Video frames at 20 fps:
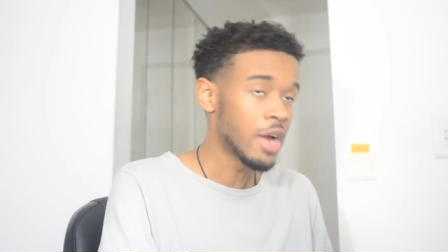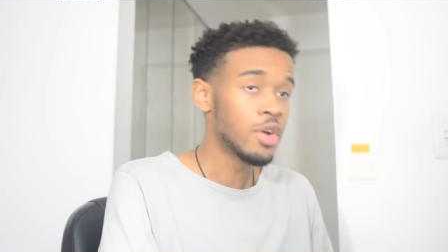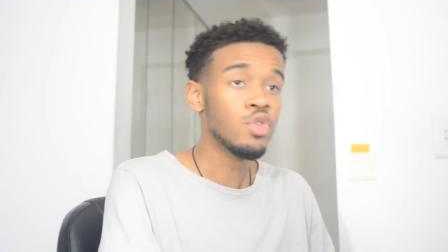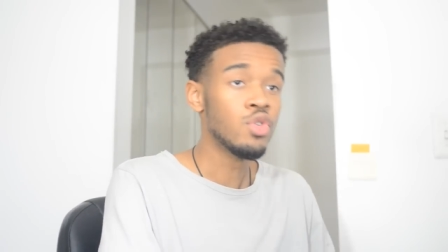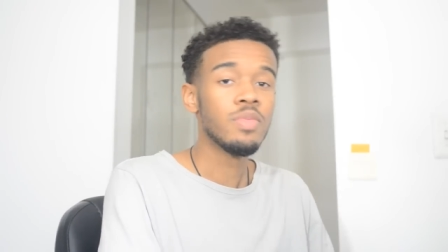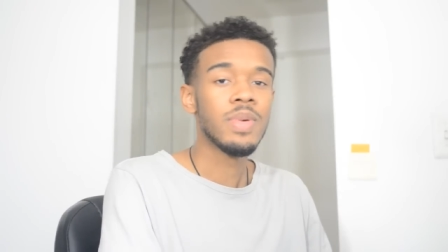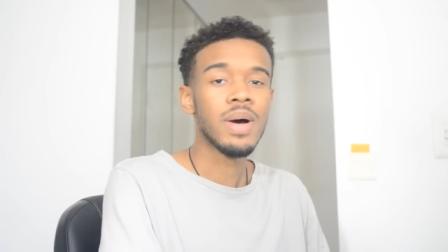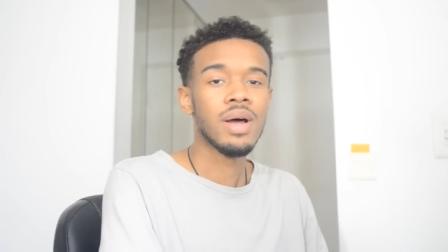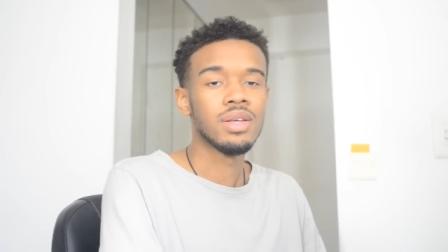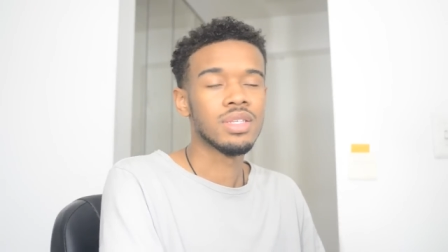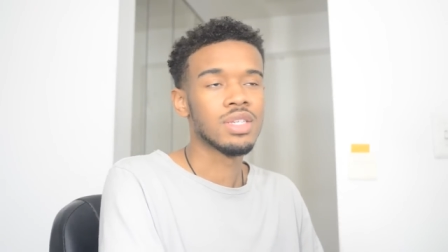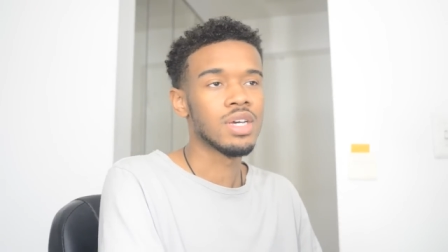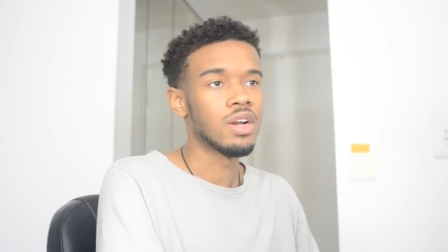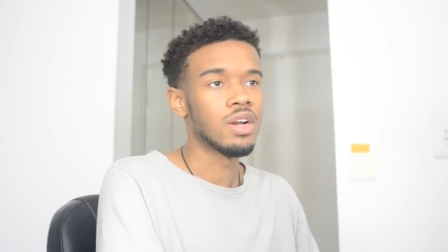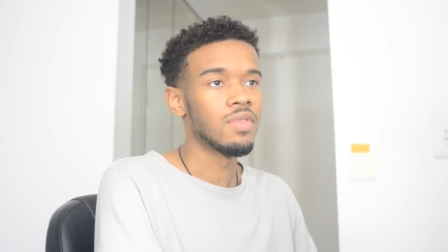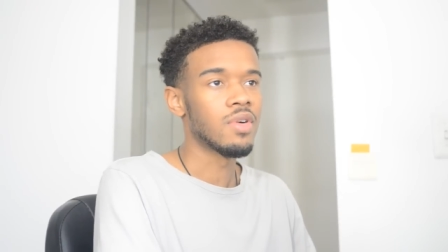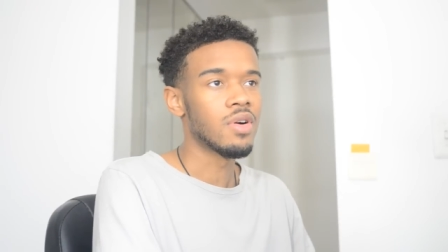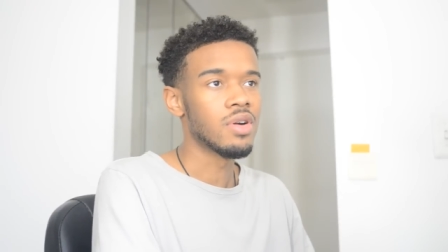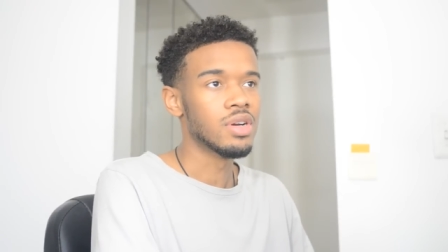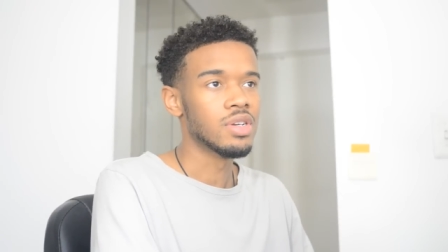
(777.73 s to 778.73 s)
I knew about a
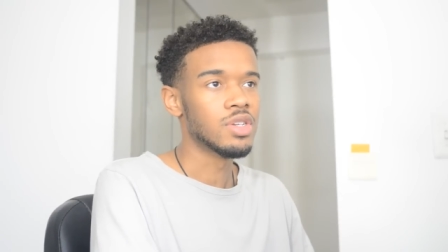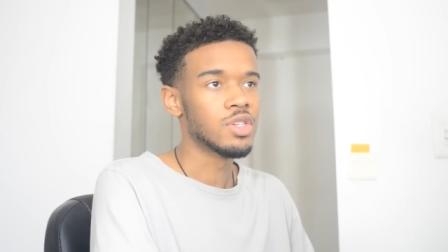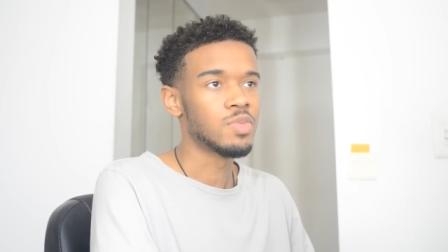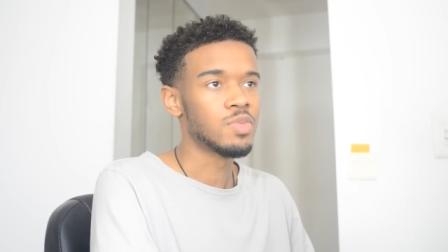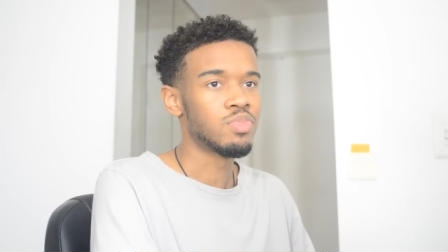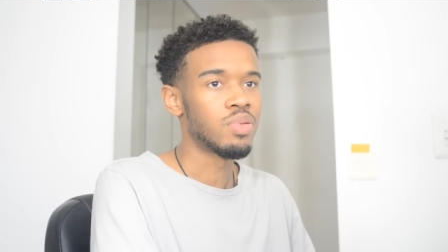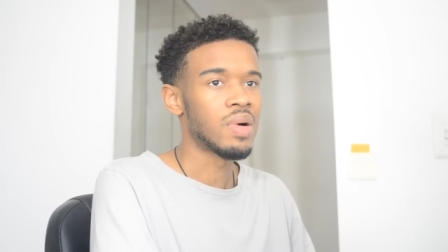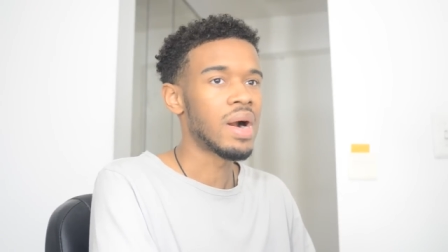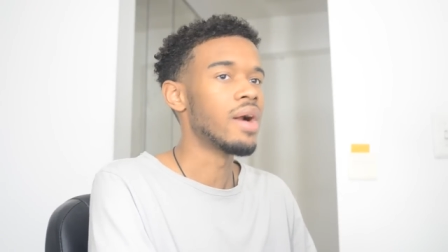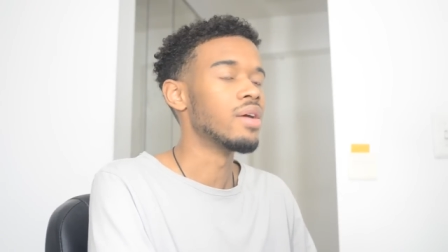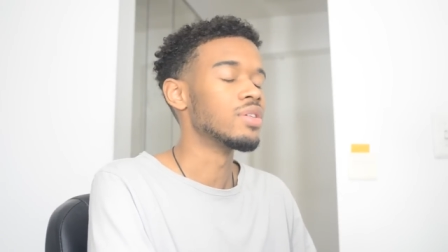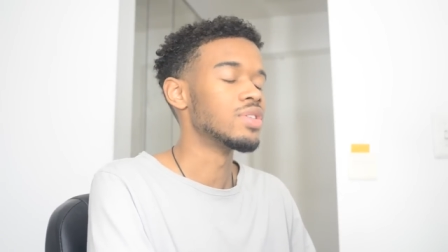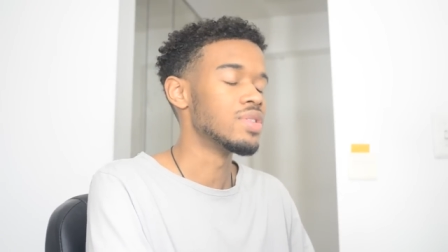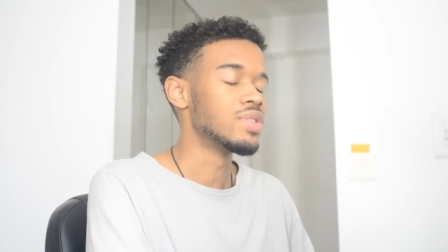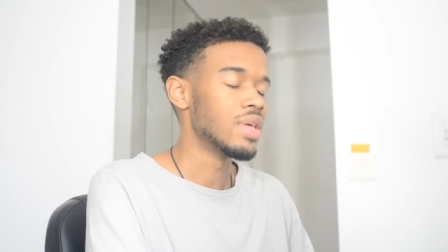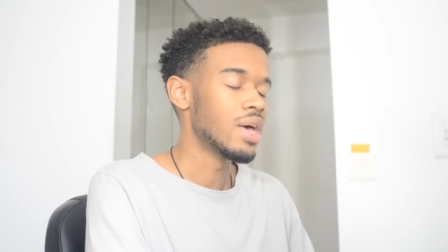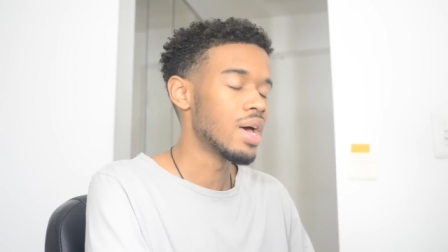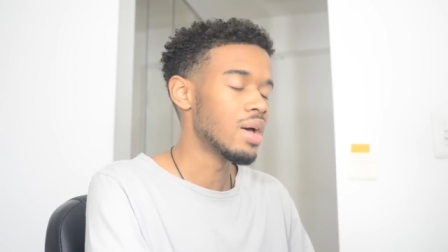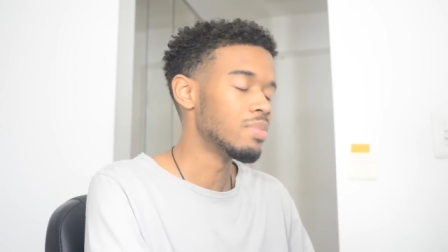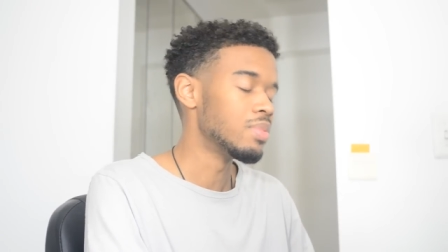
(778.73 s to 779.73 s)
ton of artists prior
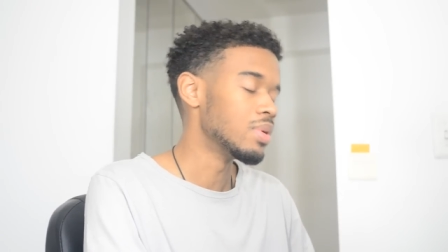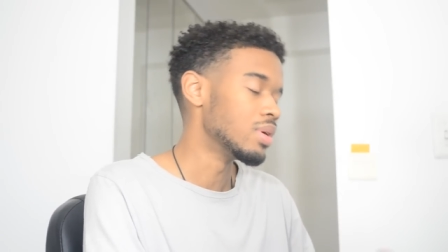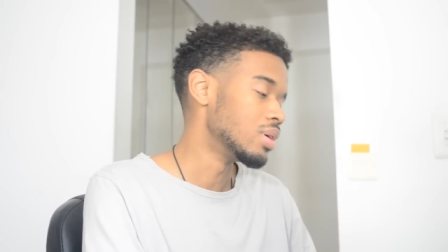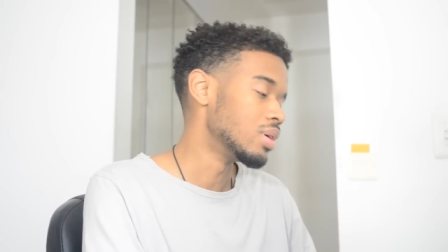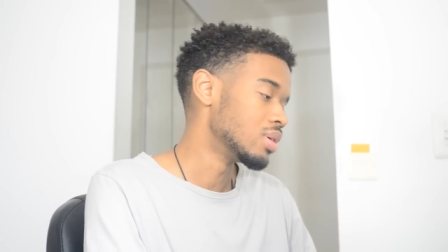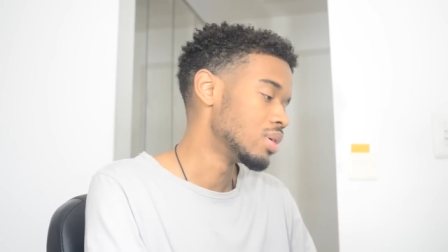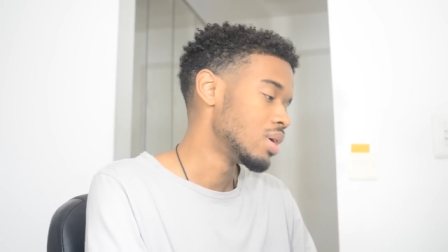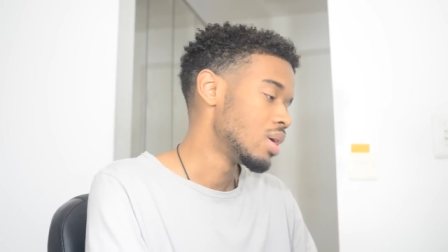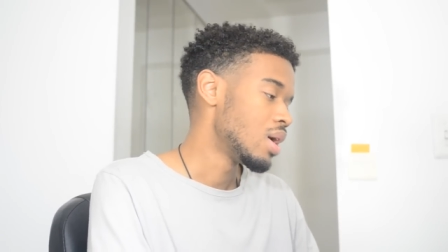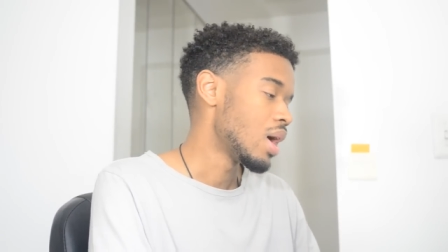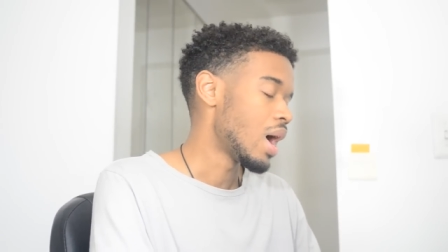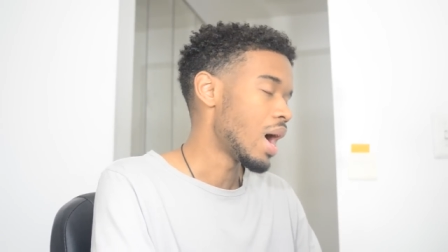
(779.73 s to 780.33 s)
to that, but